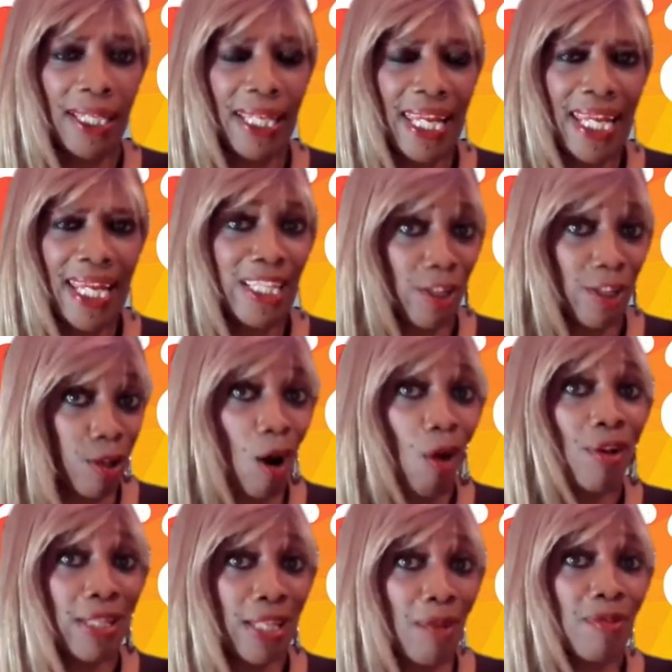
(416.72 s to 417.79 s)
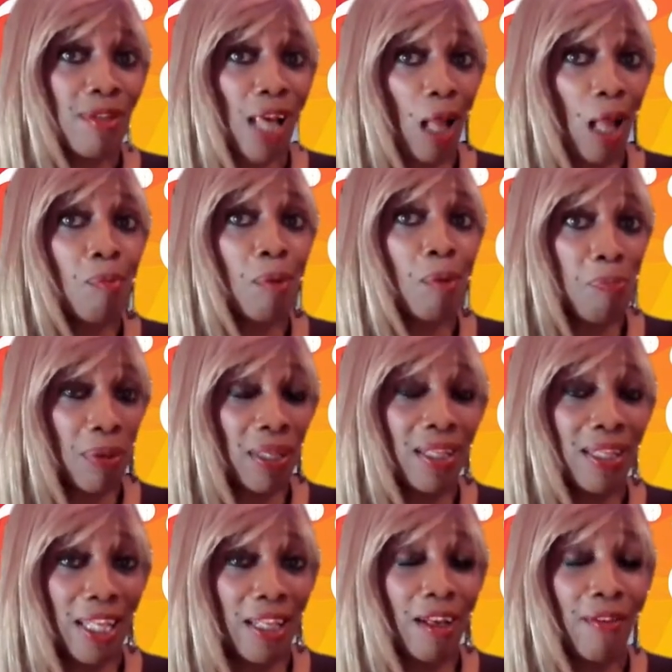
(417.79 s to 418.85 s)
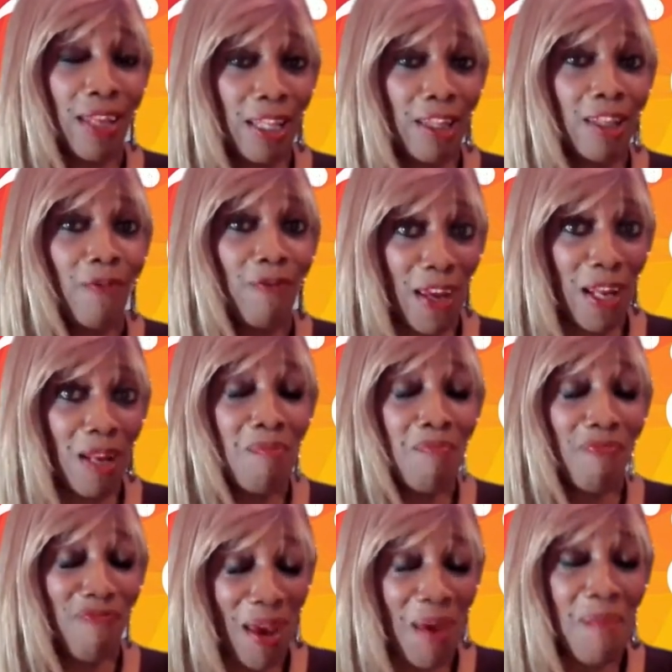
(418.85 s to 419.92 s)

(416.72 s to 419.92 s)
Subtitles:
lead, did you notice that Solomon put it in the